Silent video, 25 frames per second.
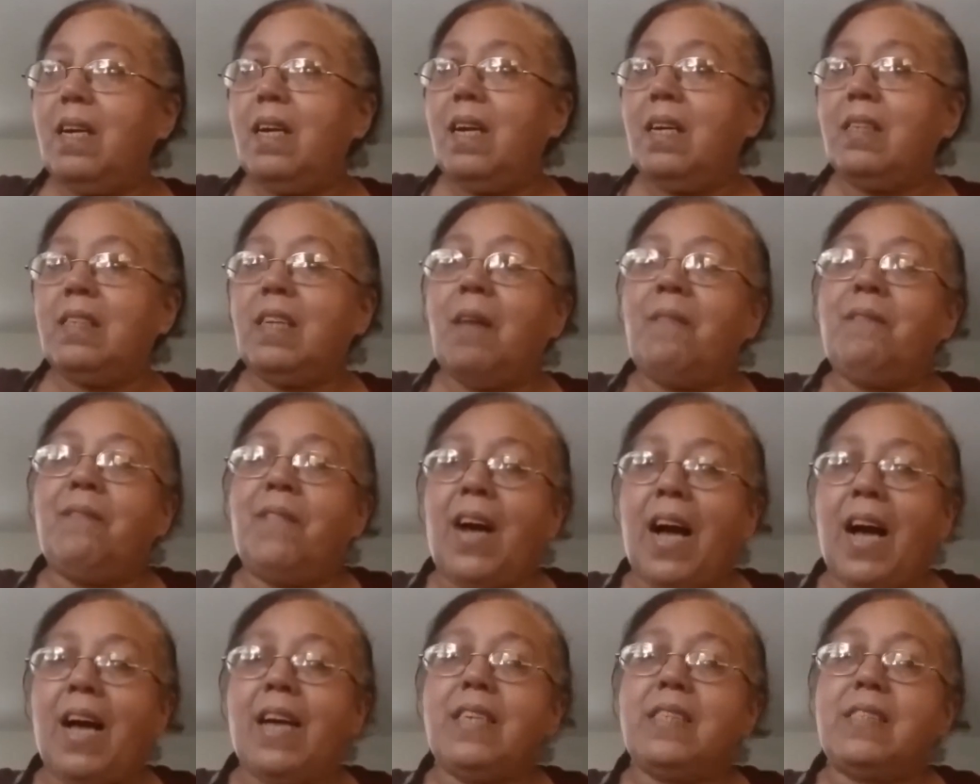
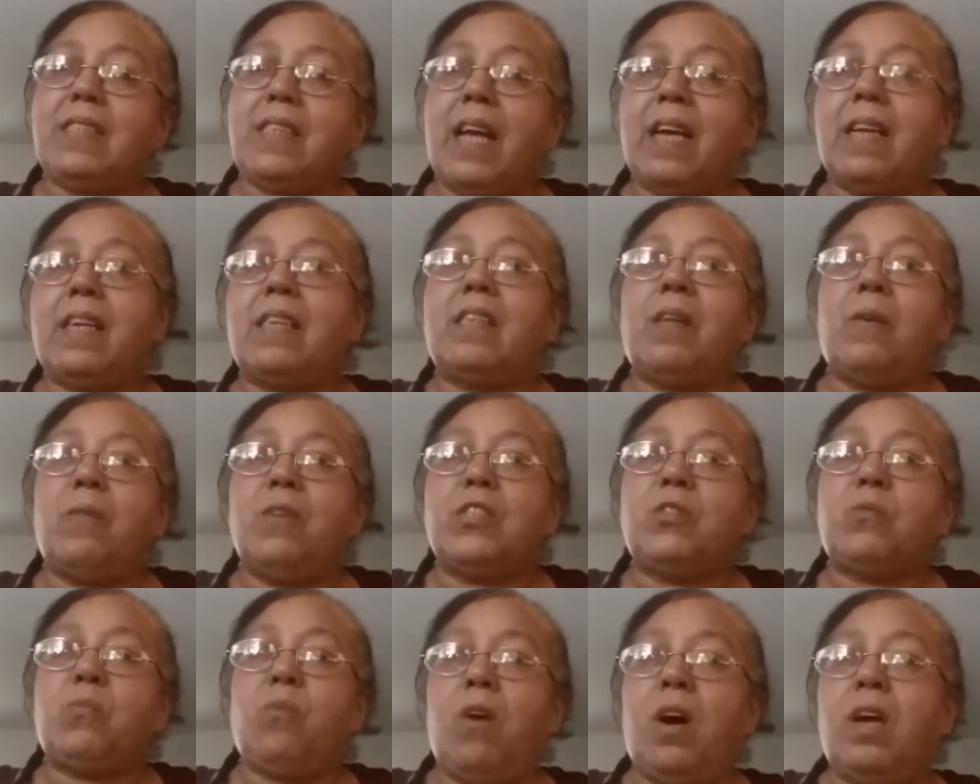advice, like there
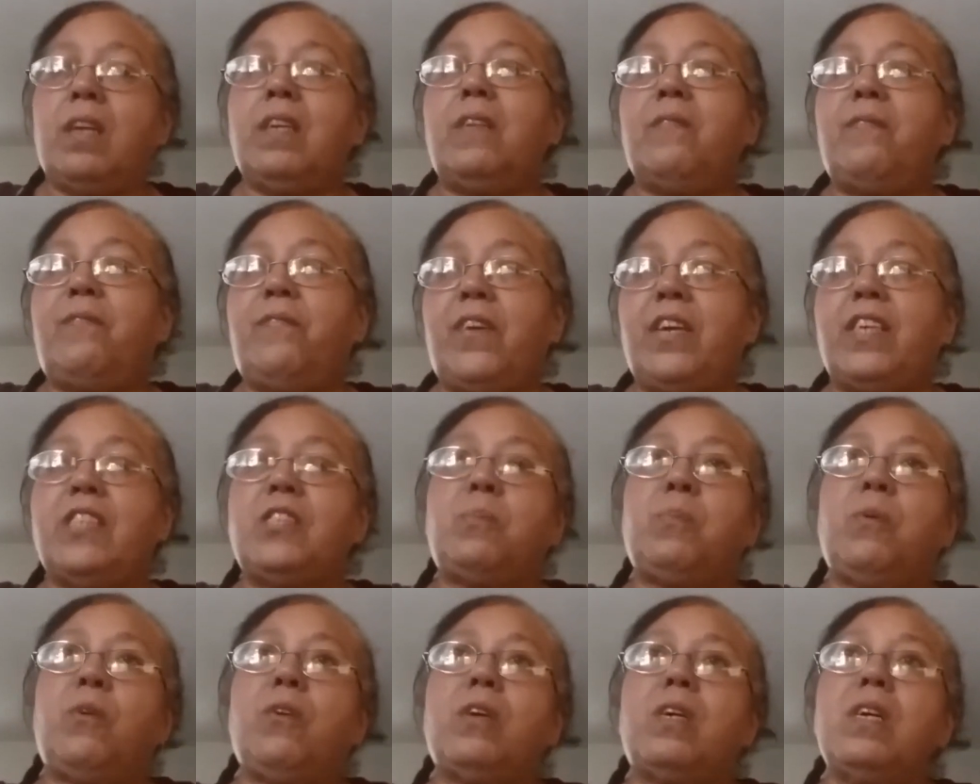was one in
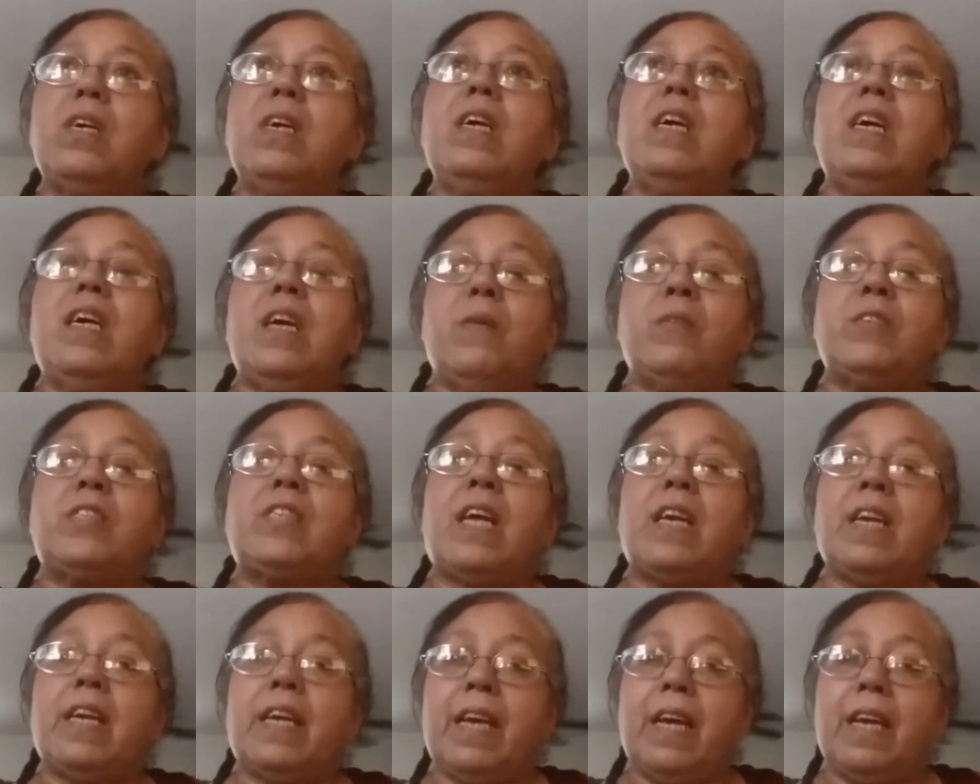Facebook, he
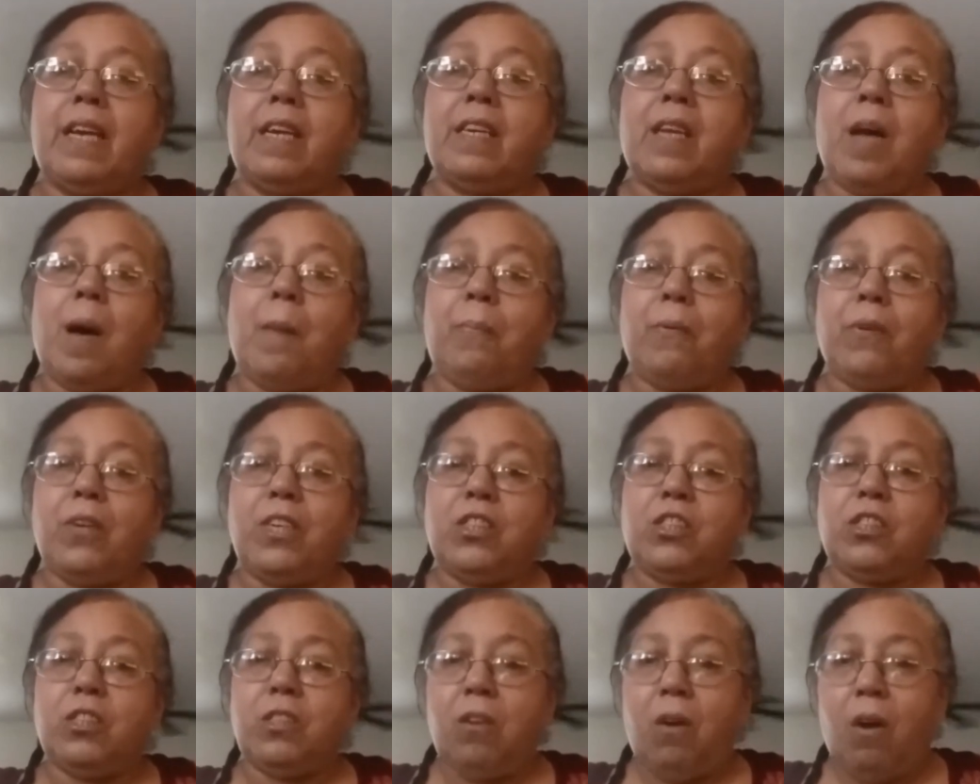was going to get an
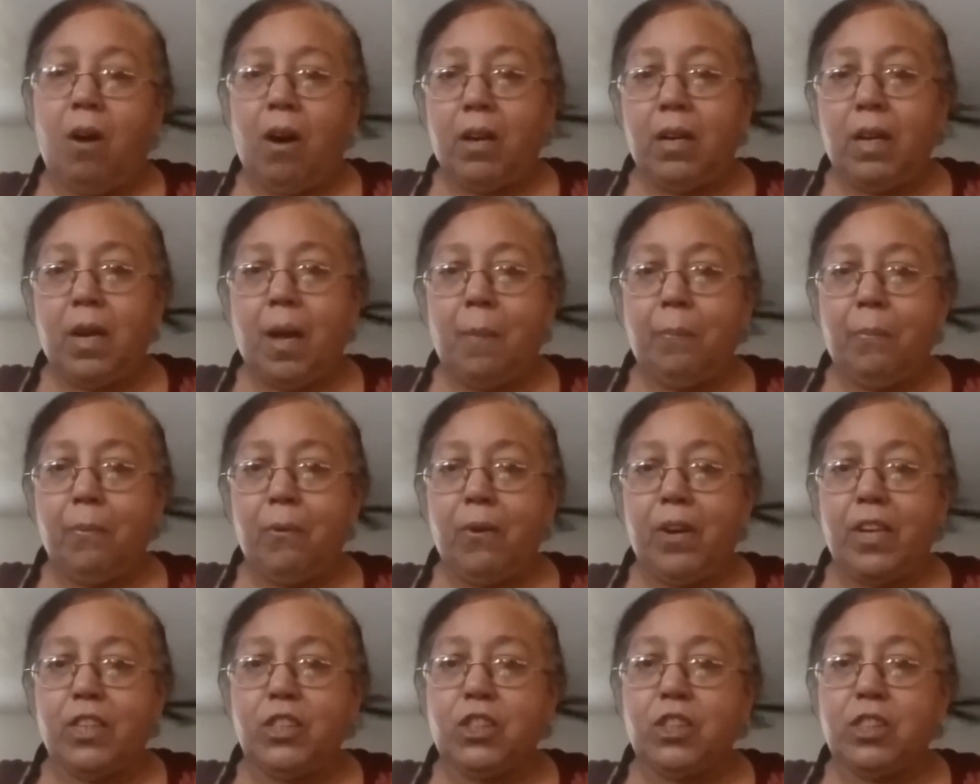operation, a heart
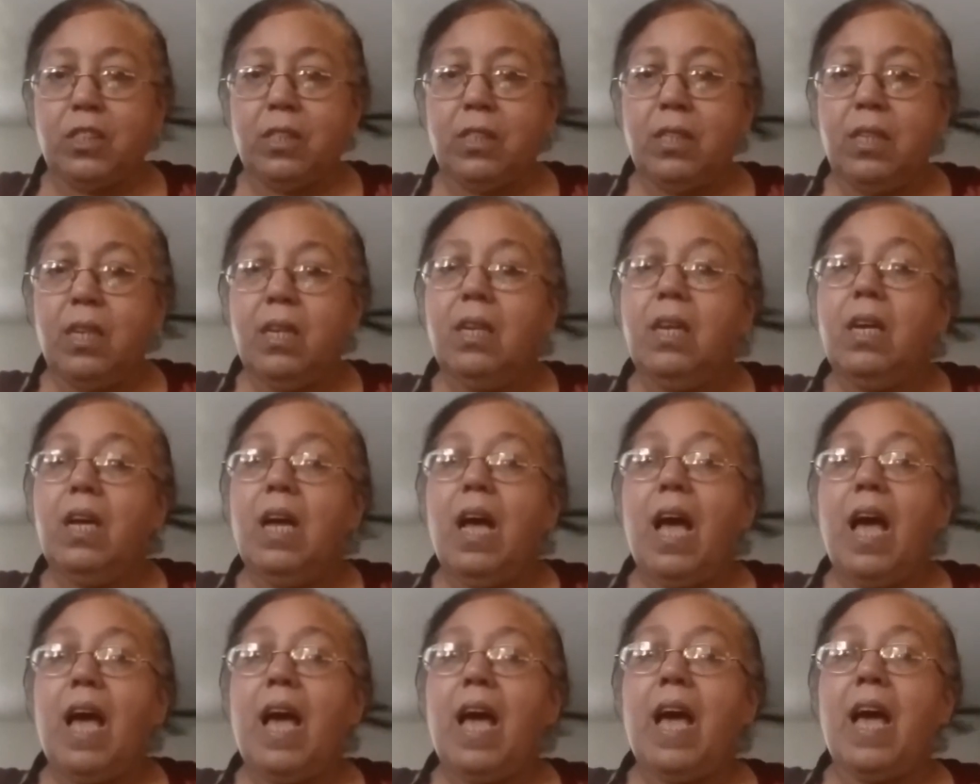operation.
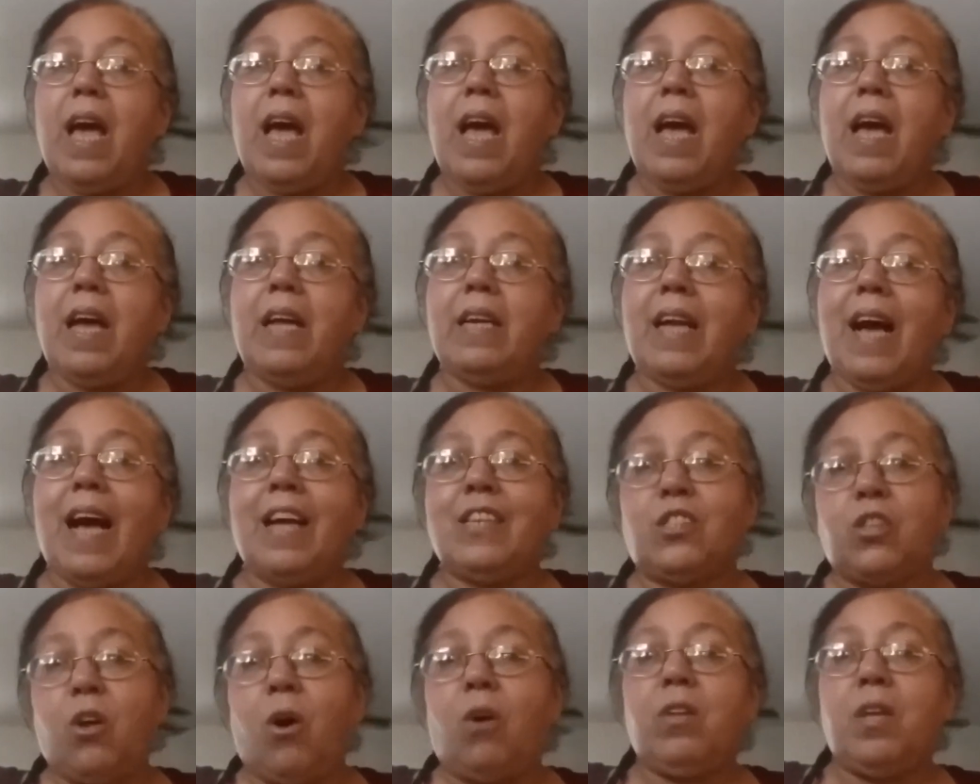And
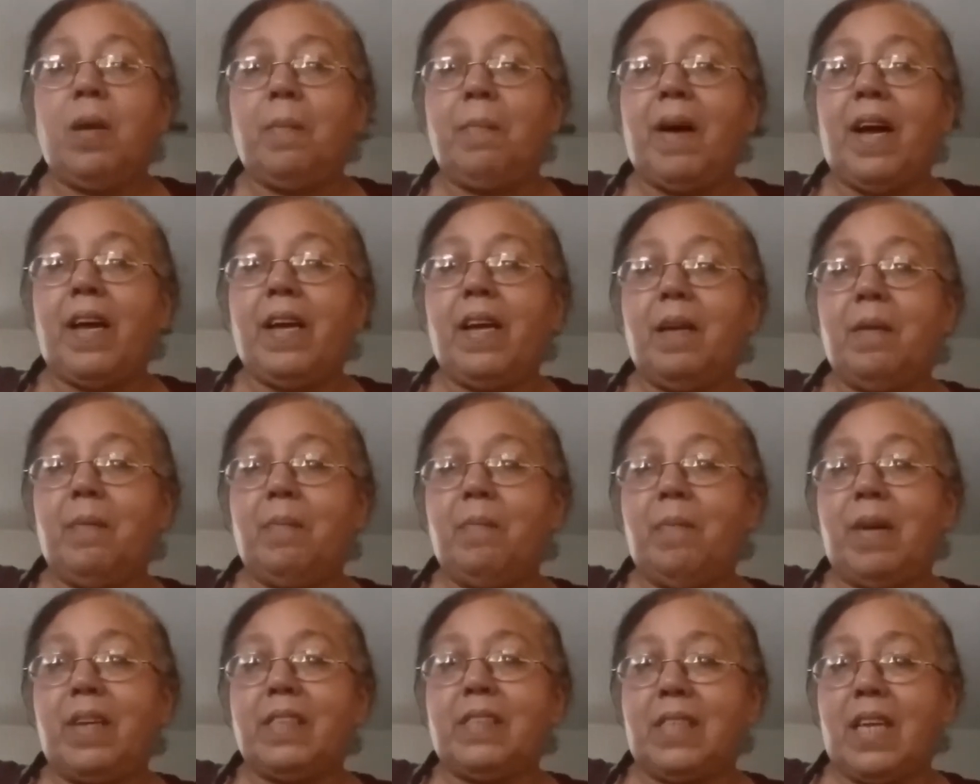I told him
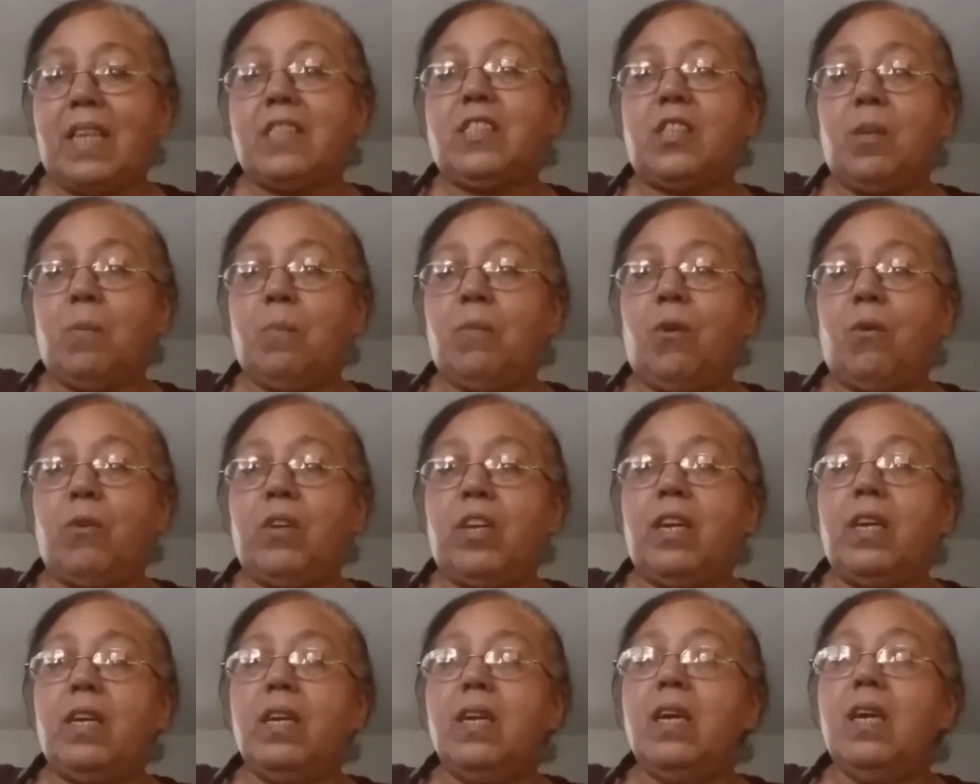my
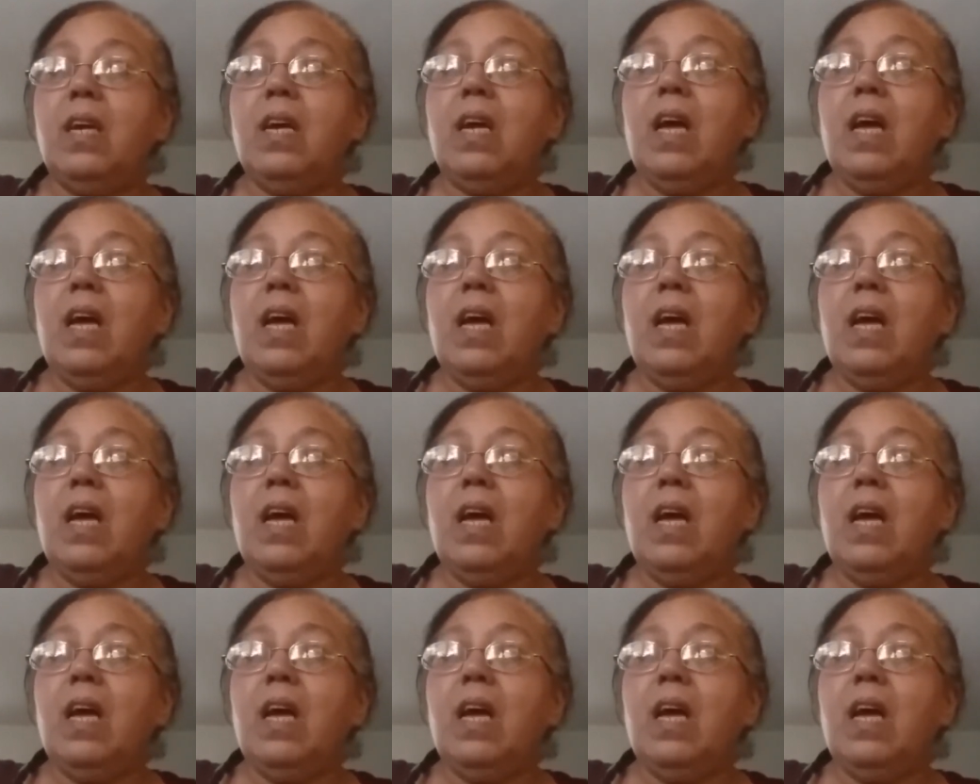testimony.